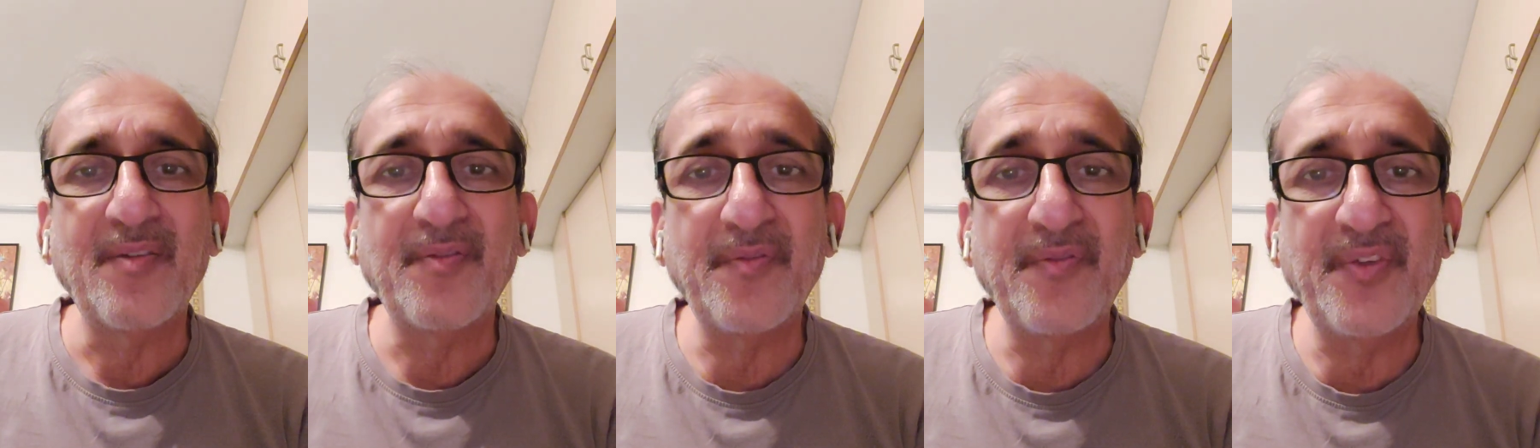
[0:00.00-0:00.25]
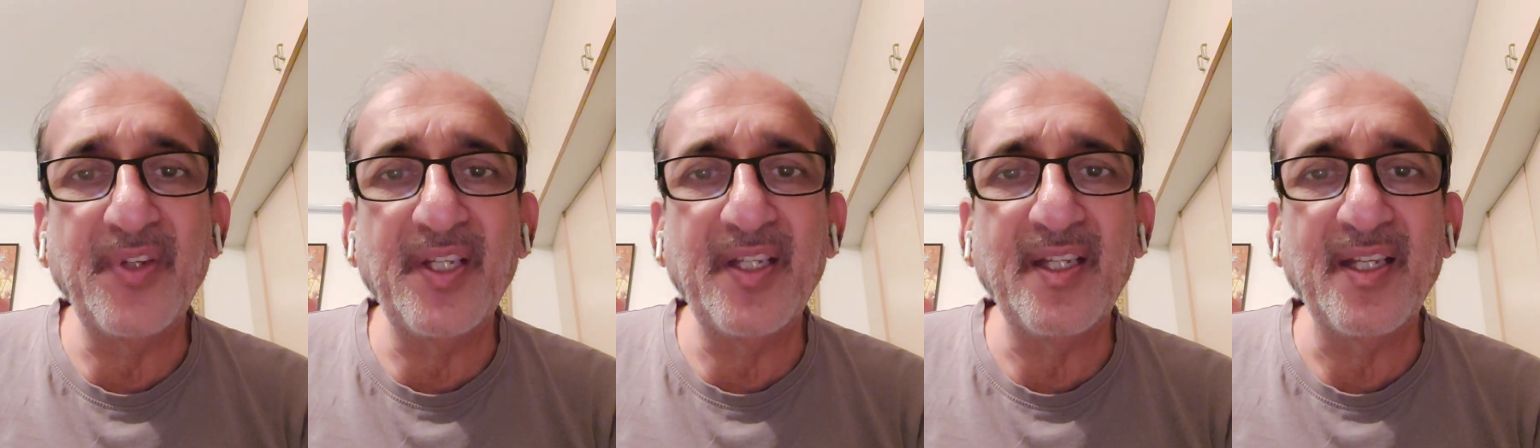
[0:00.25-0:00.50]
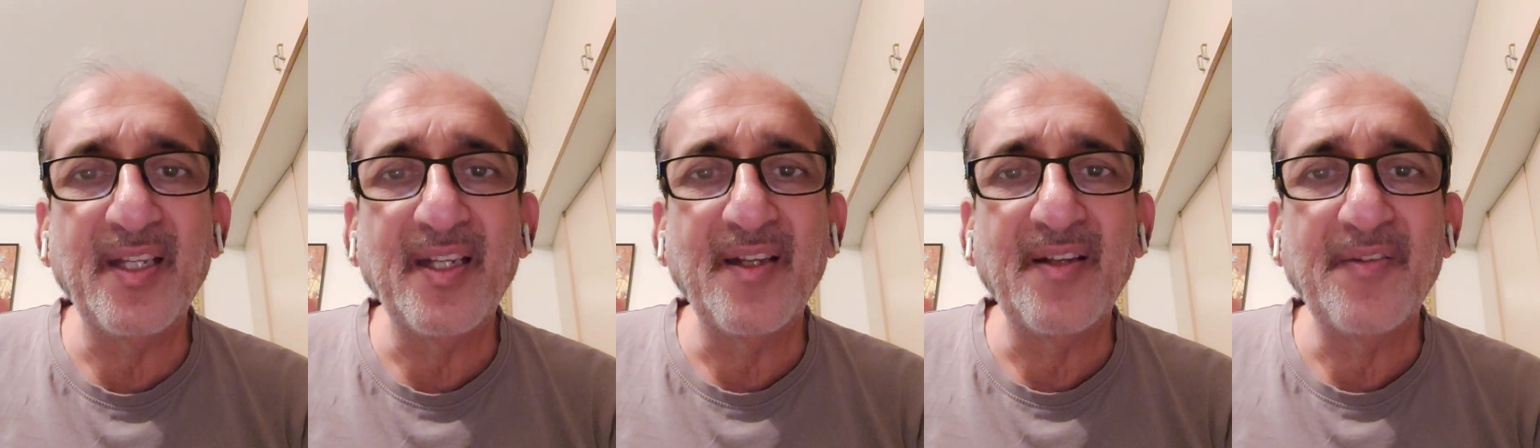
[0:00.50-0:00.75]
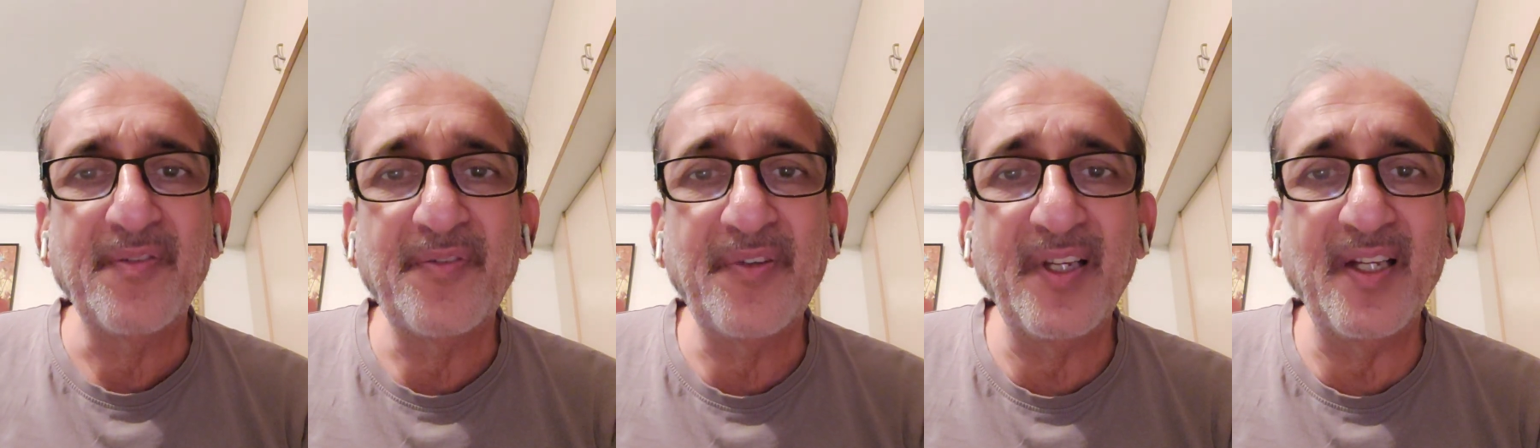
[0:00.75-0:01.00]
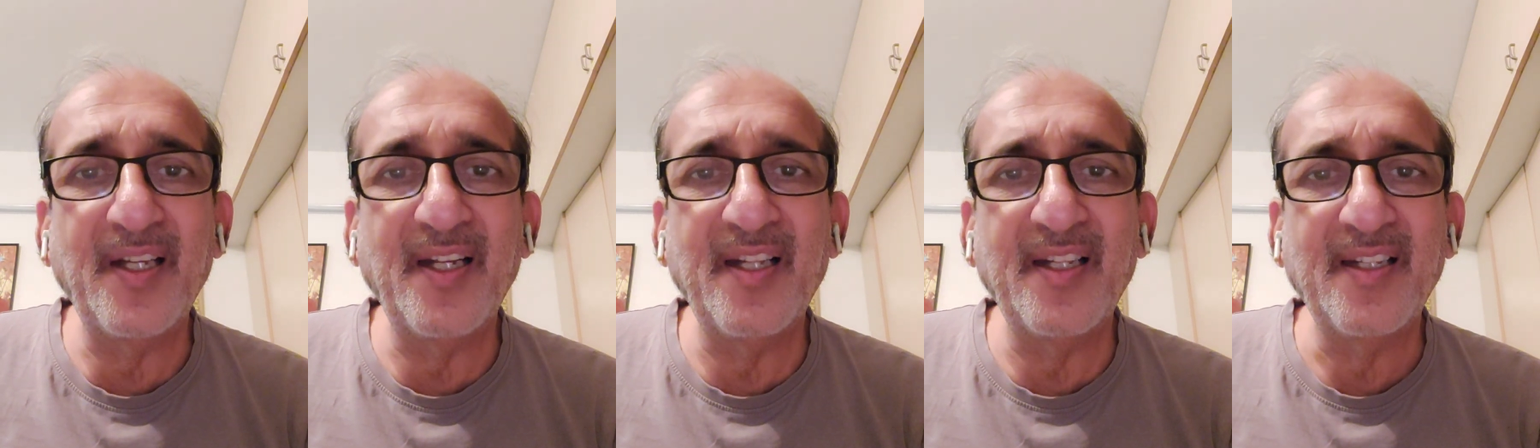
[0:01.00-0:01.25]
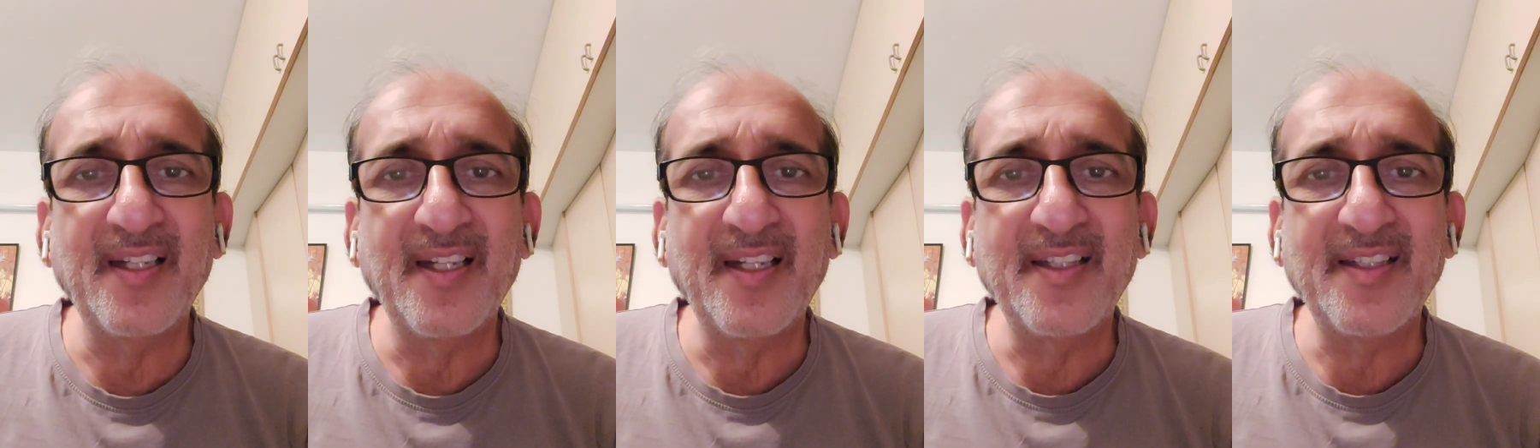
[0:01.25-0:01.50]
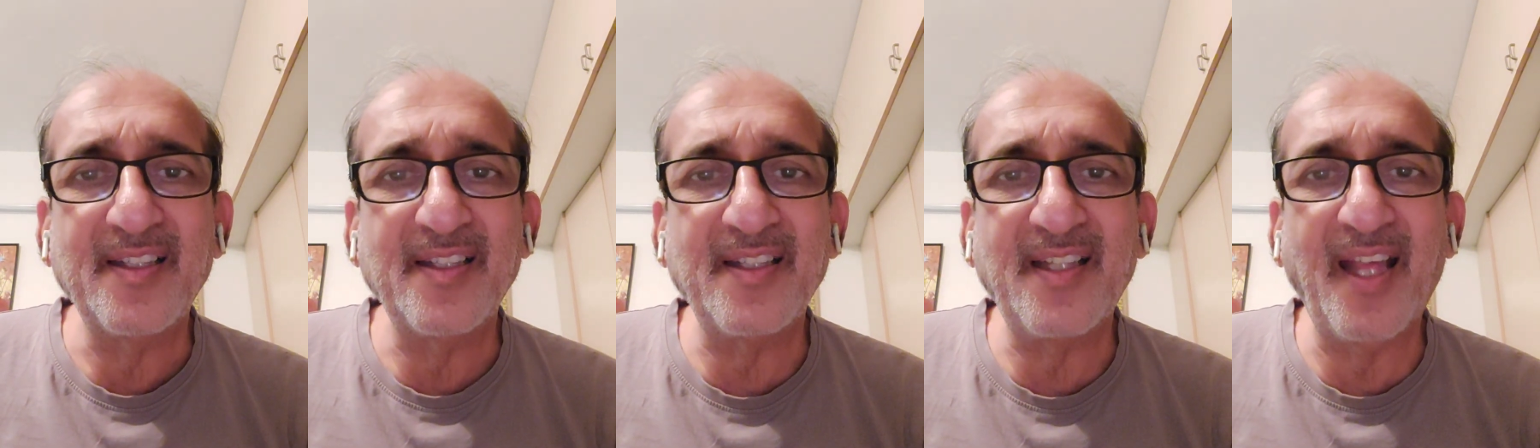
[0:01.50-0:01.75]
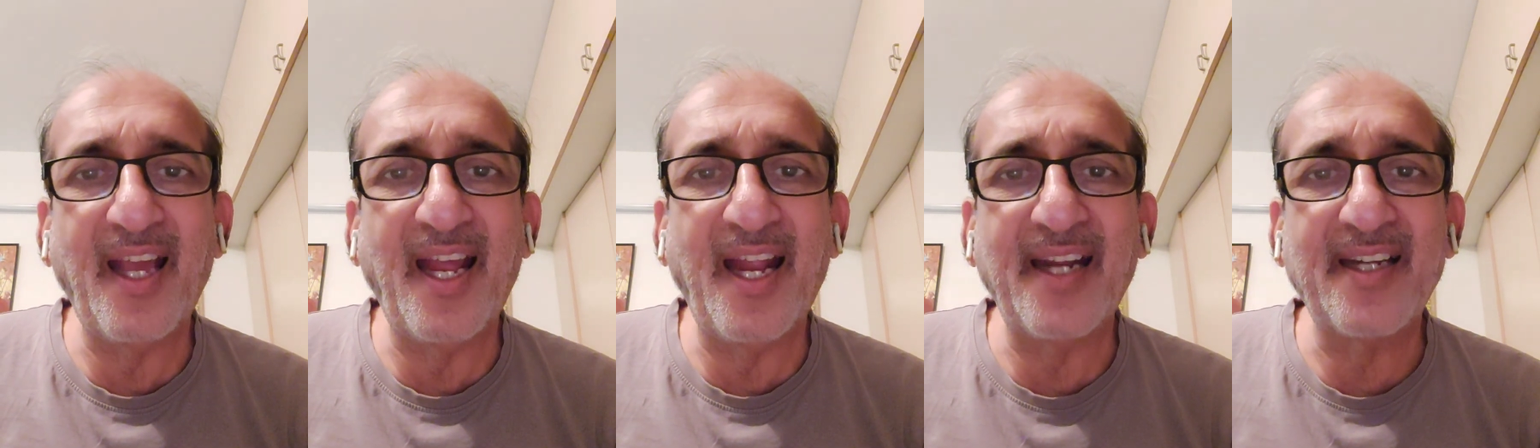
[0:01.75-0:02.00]
we feel
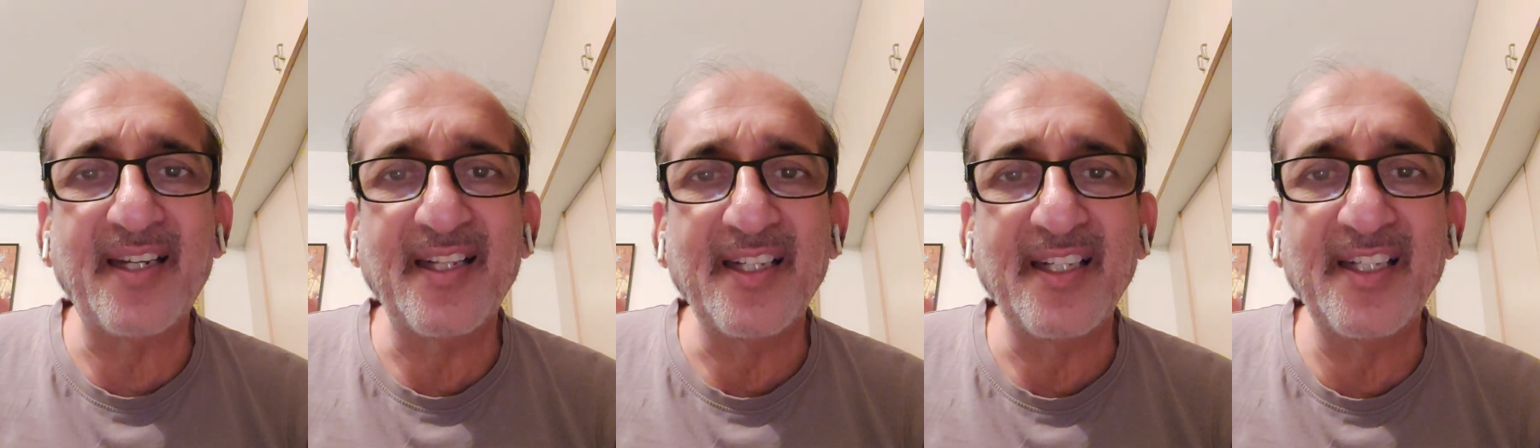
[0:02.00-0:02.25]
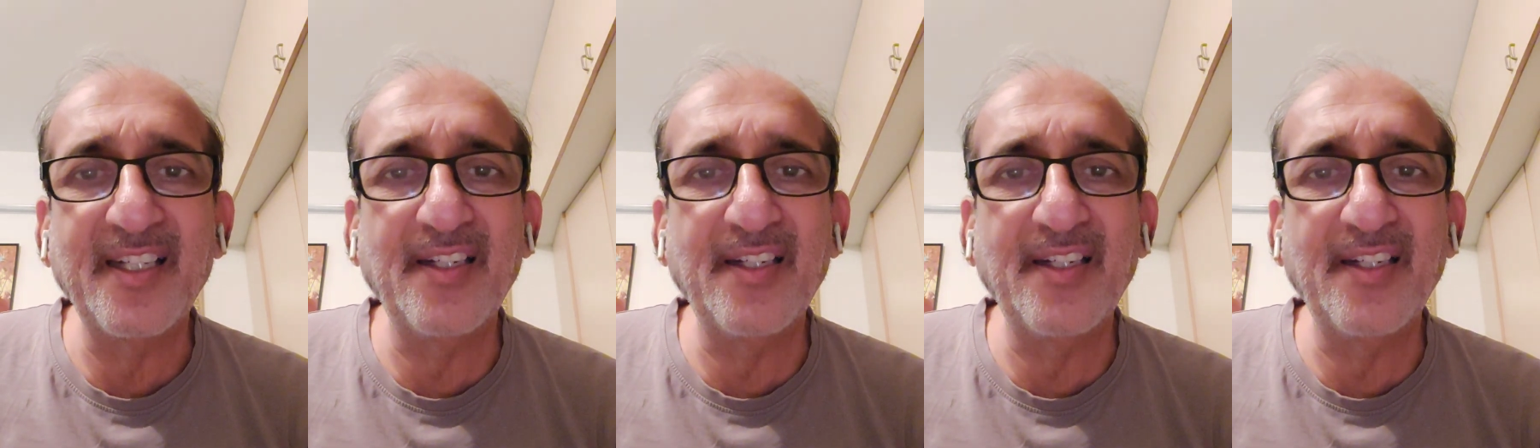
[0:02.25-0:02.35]
that